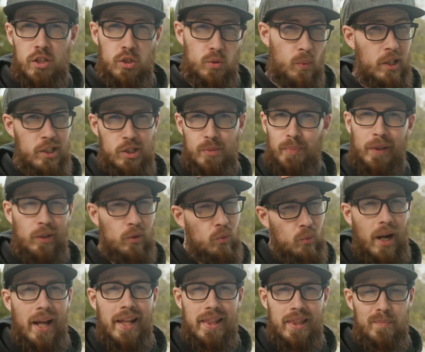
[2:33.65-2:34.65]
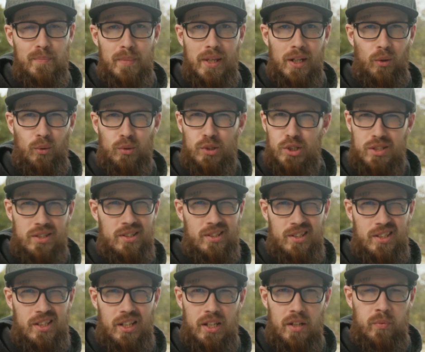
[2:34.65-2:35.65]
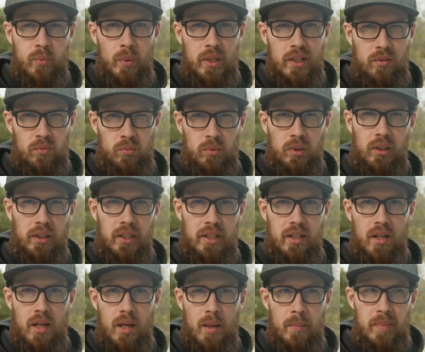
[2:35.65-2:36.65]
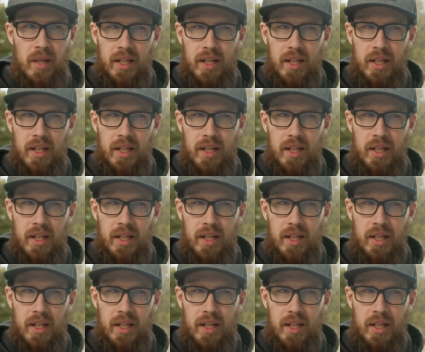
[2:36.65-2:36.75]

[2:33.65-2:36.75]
So I just put it right in the middle just to see if we can really